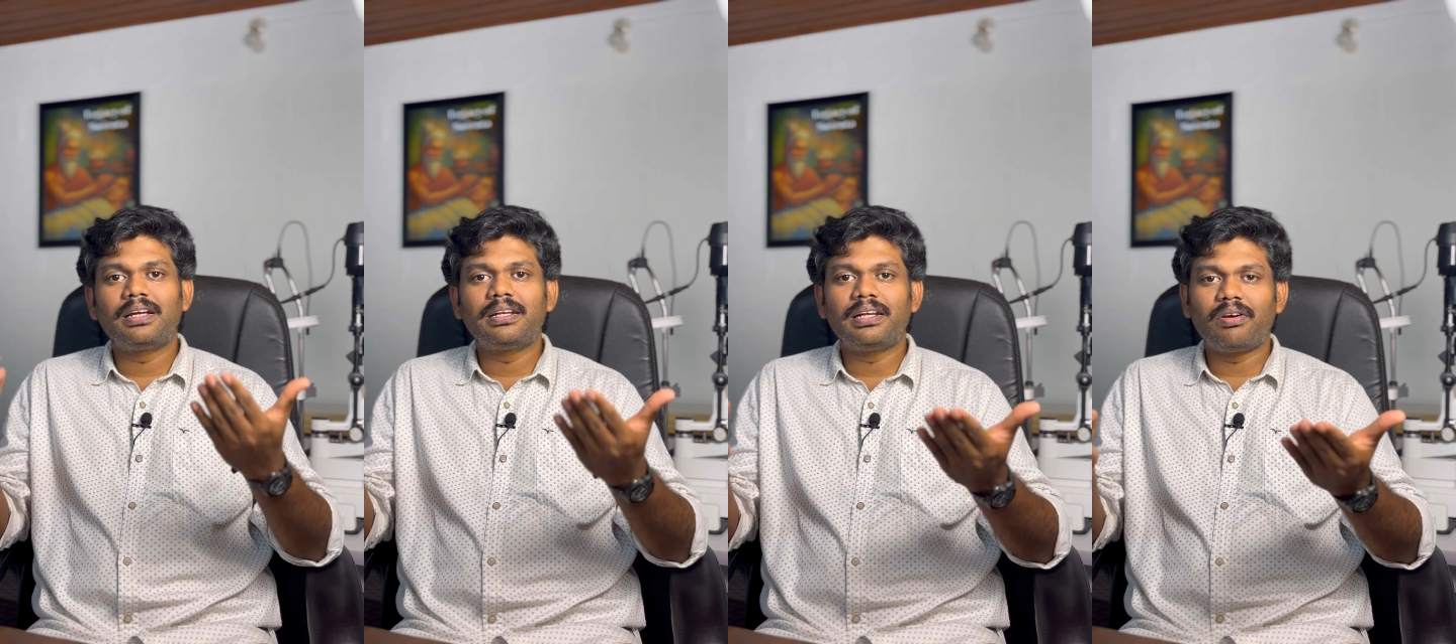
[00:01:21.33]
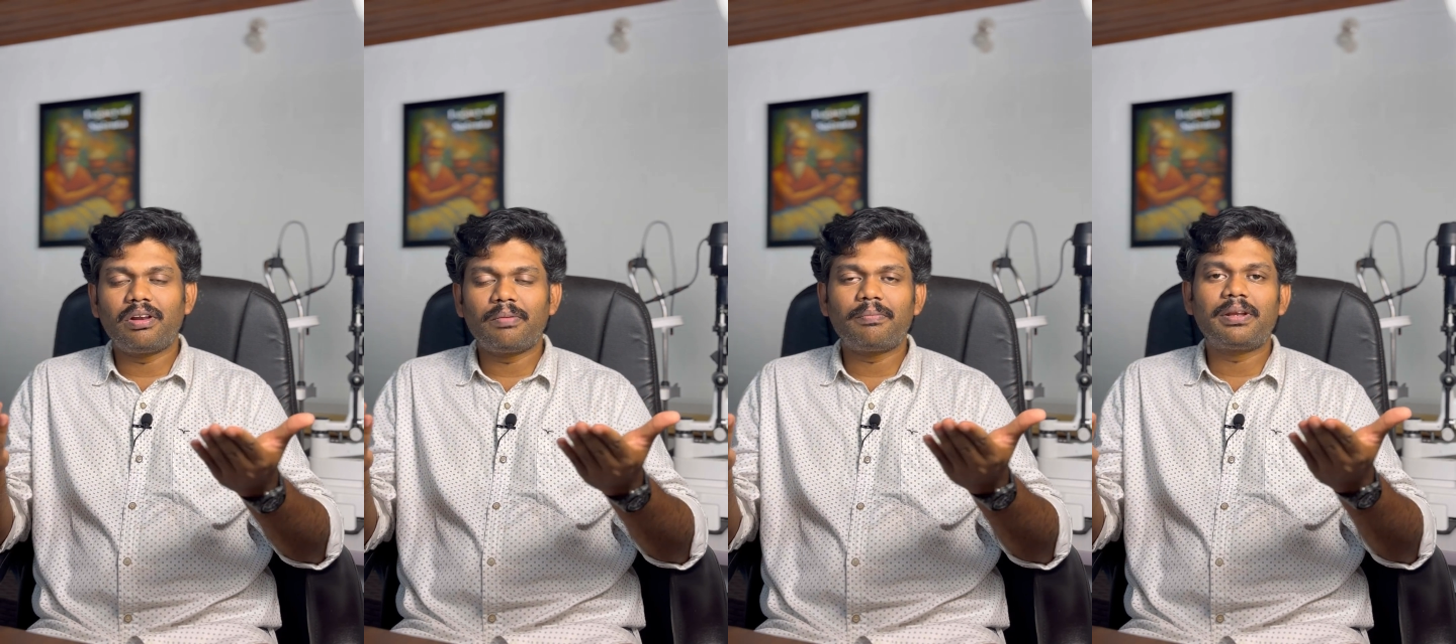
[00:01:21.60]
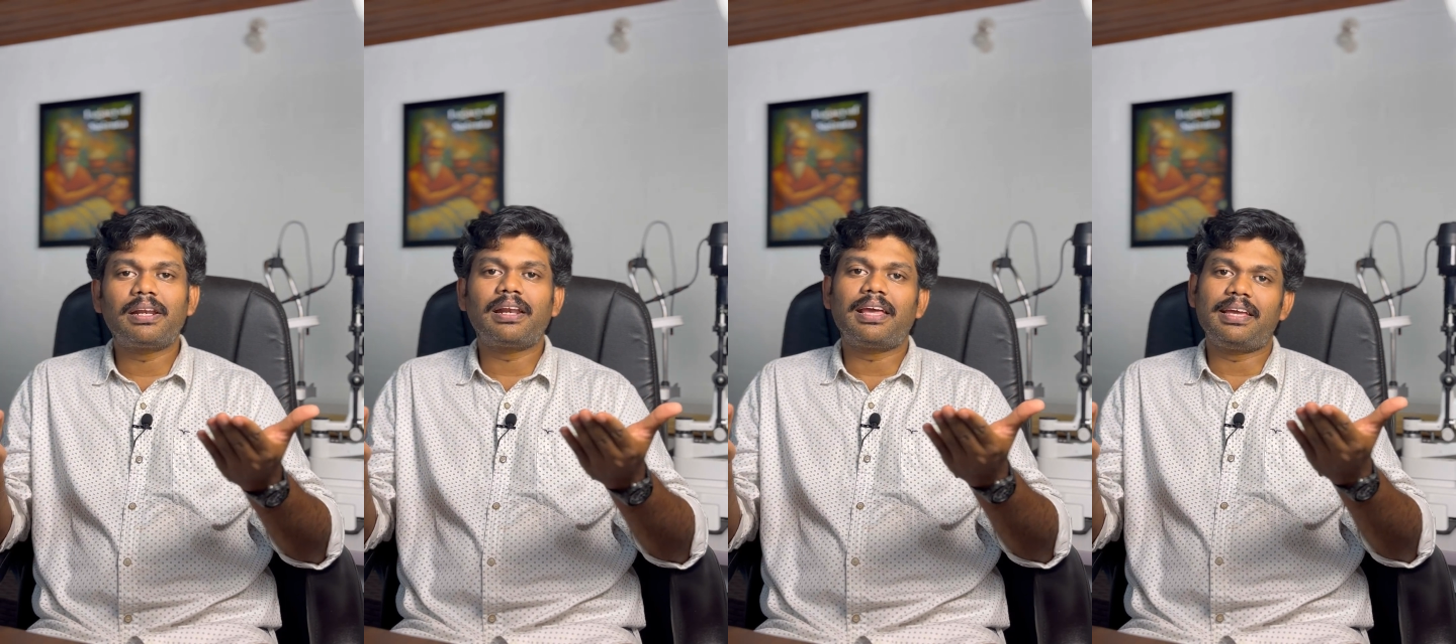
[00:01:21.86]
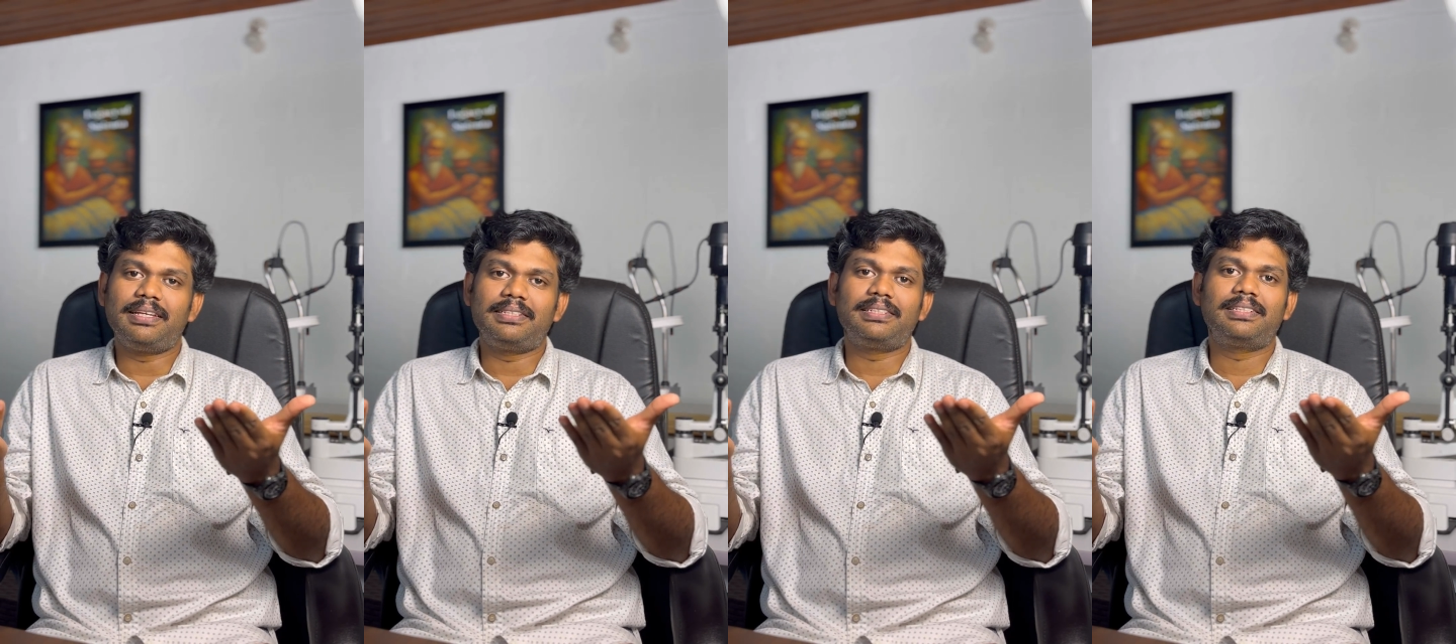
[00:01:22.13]
developmental
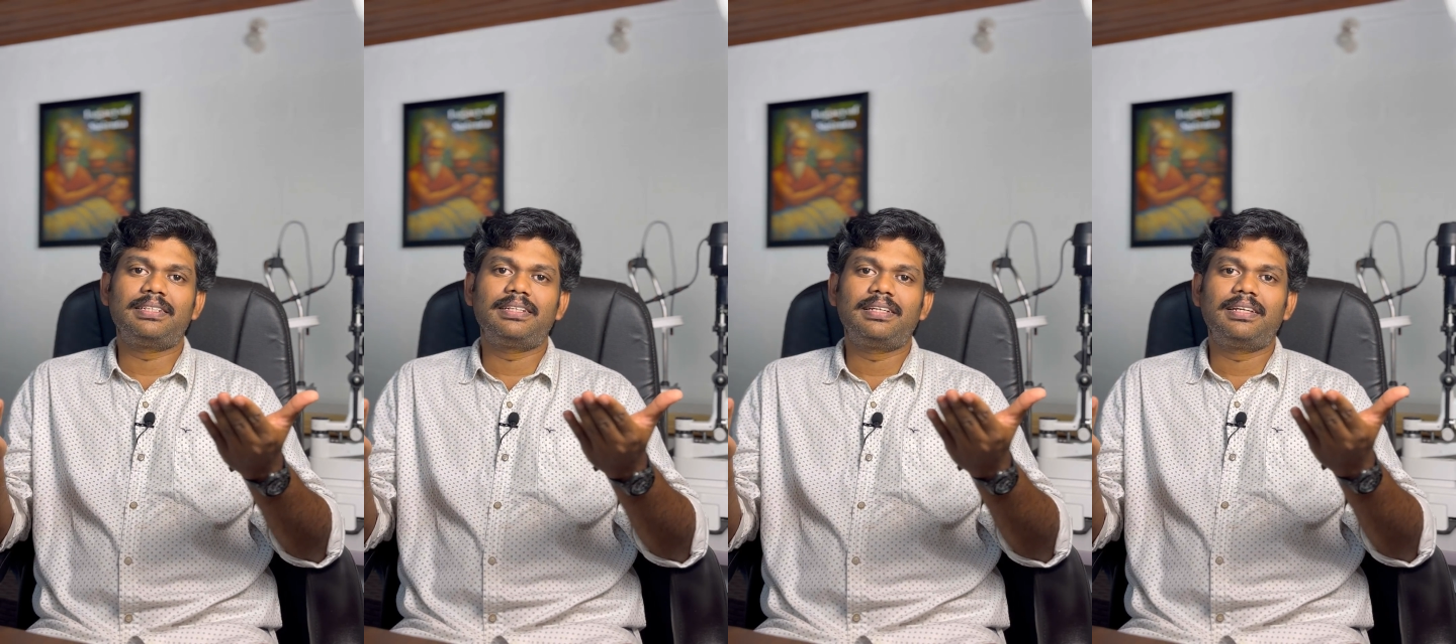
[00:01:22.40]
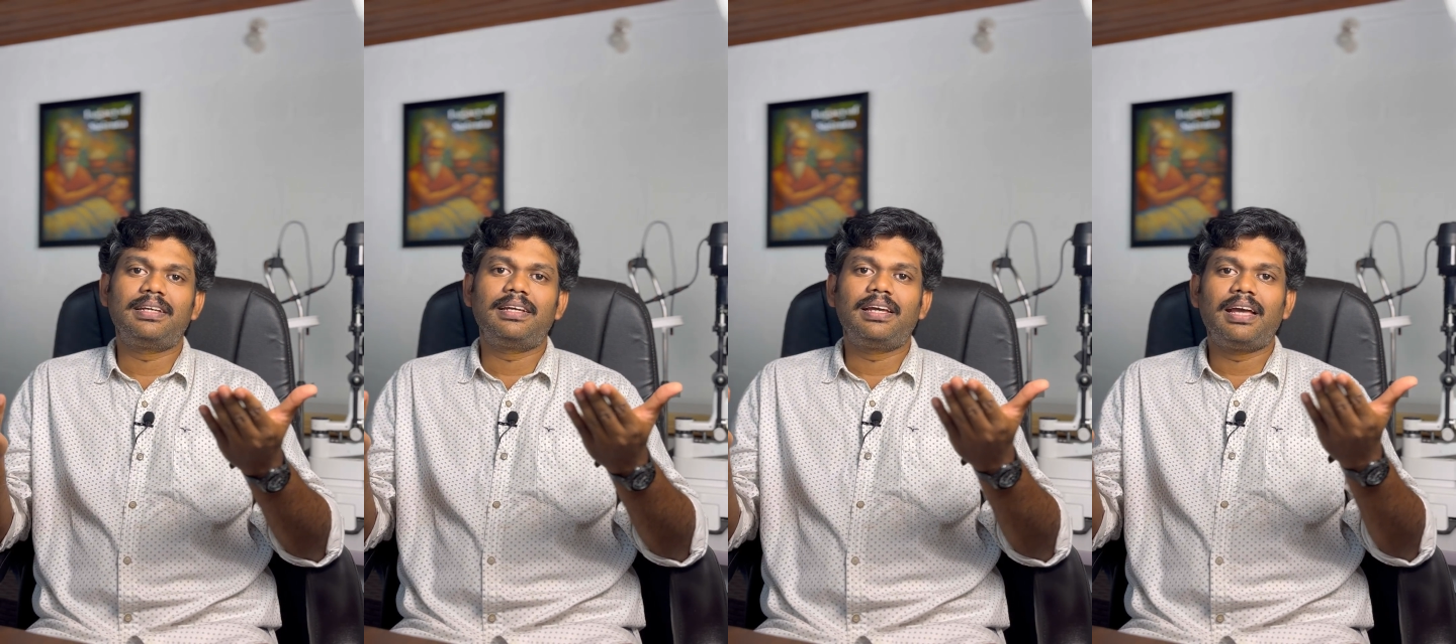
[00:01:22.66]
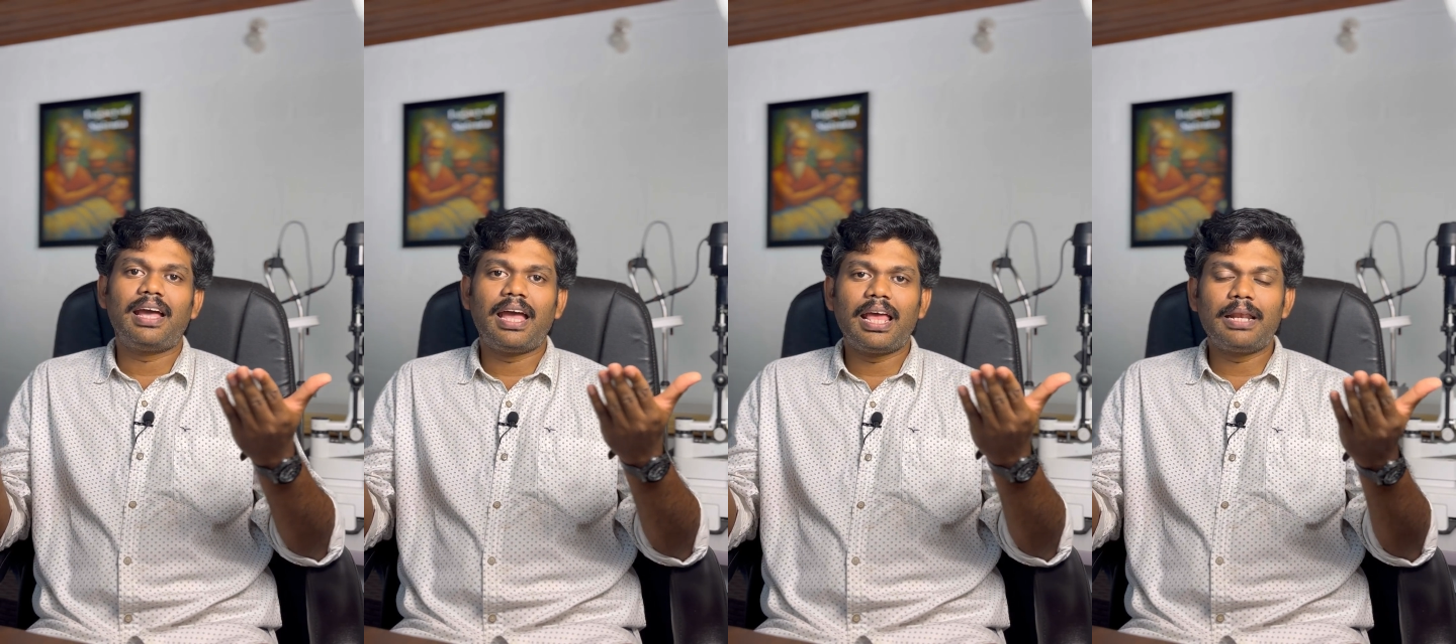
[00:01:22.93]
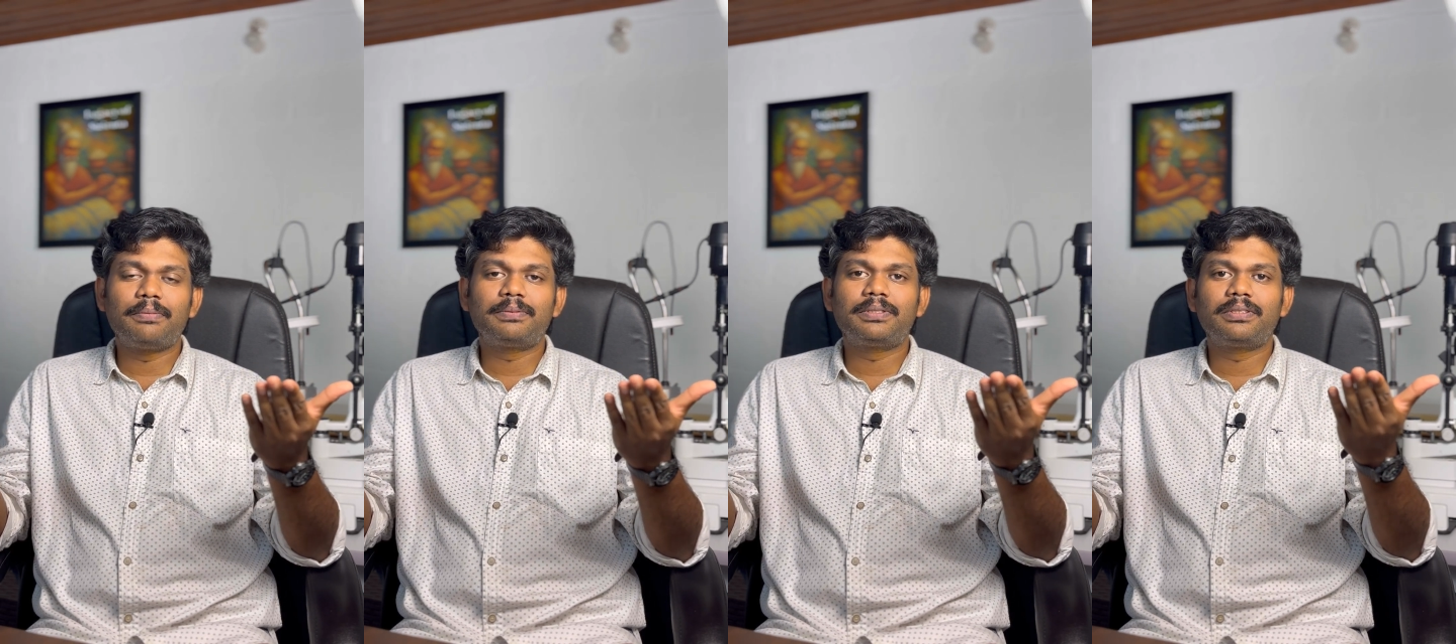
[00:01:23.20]
age
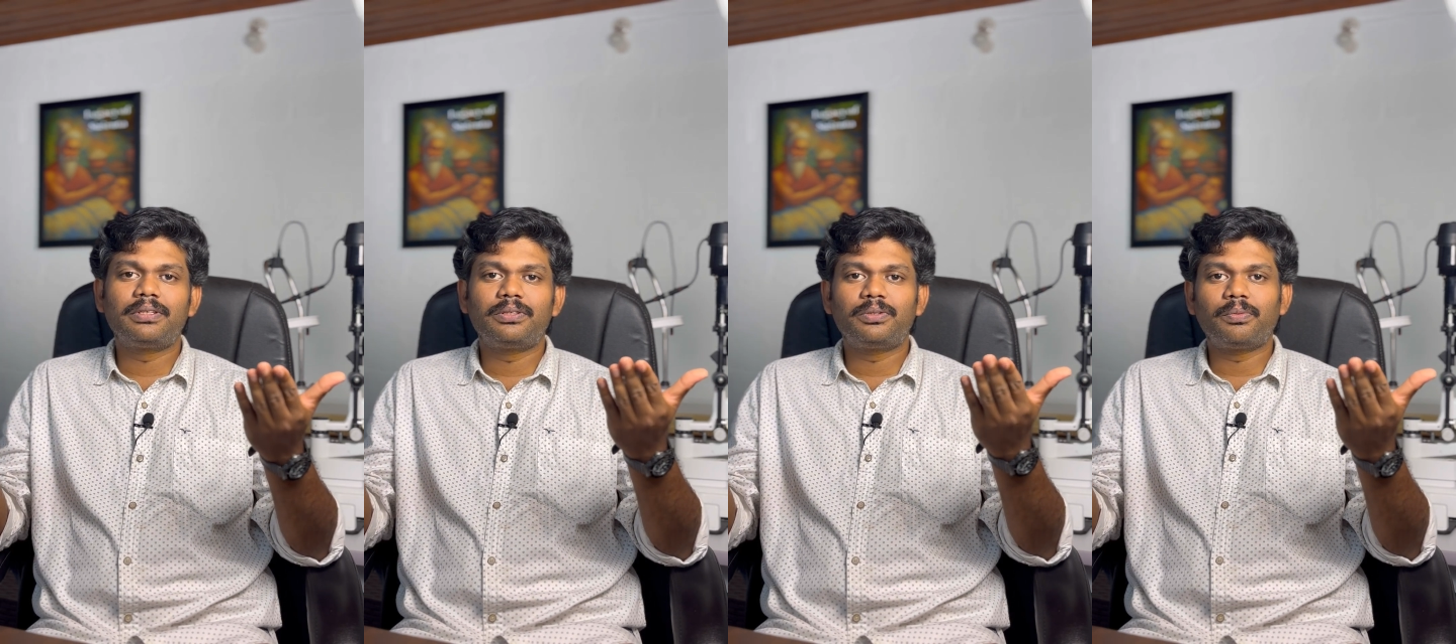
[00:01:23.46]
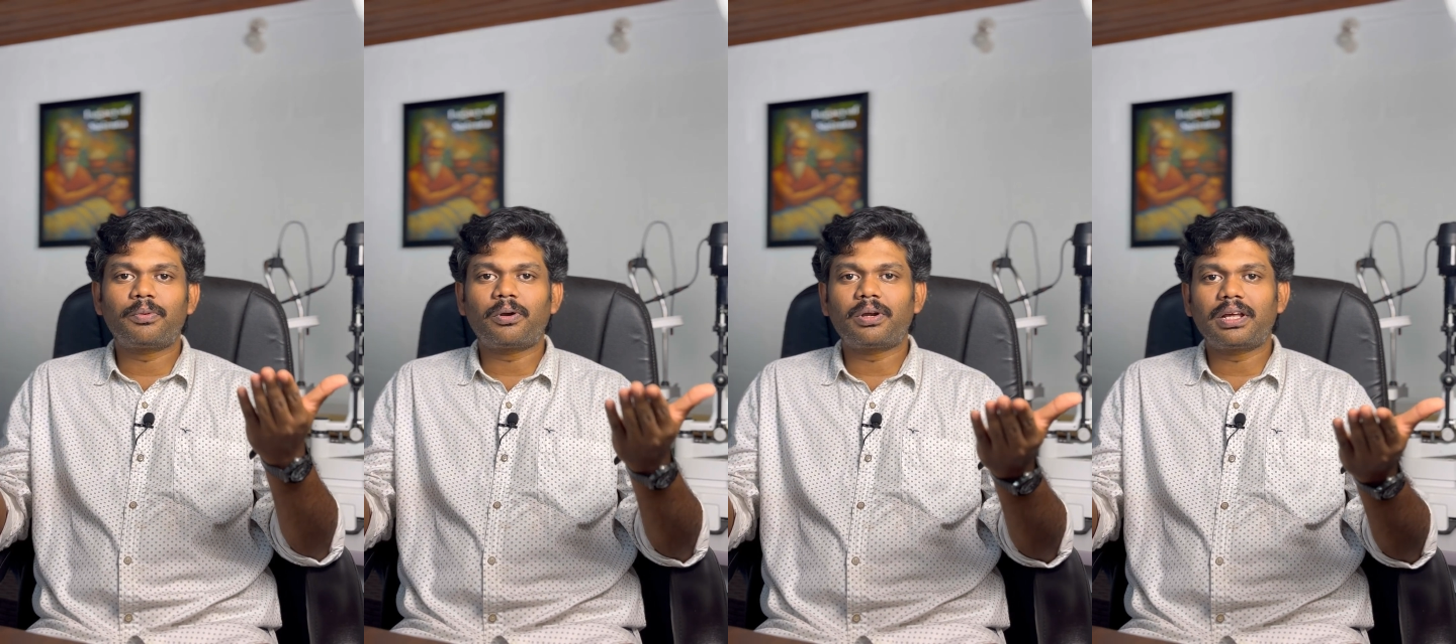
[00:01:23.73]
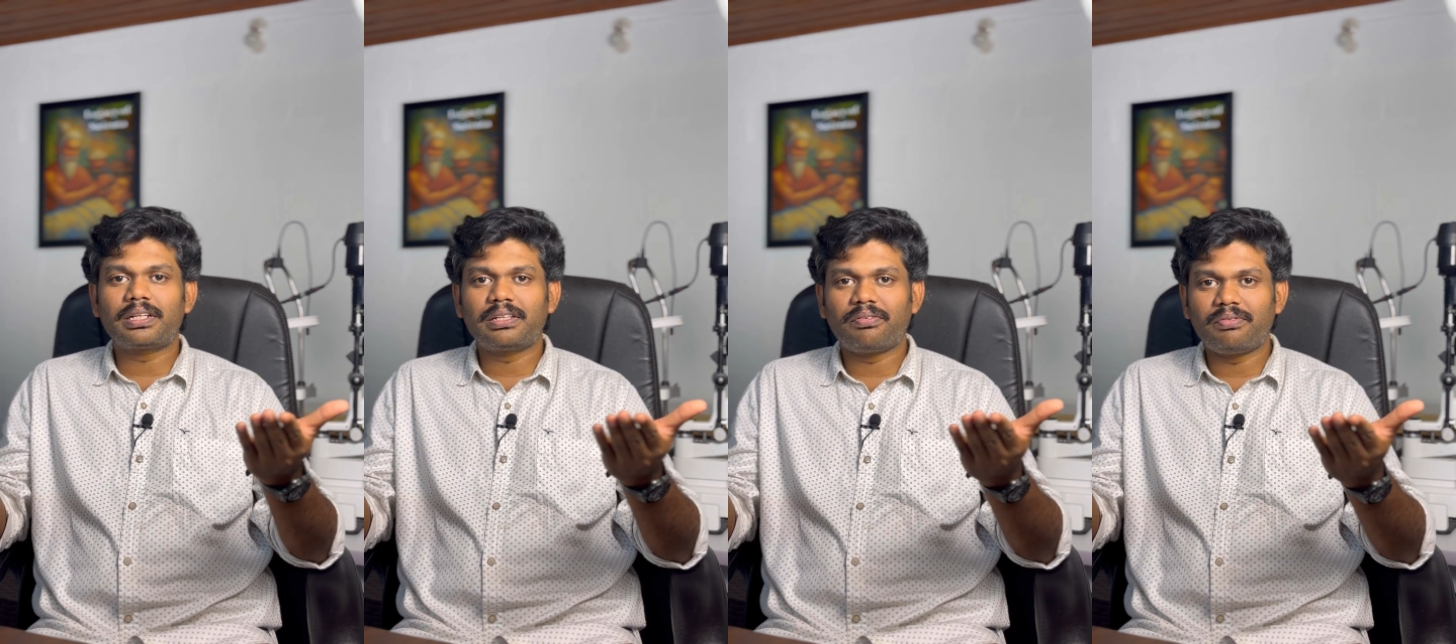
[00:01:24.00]
helps to protect the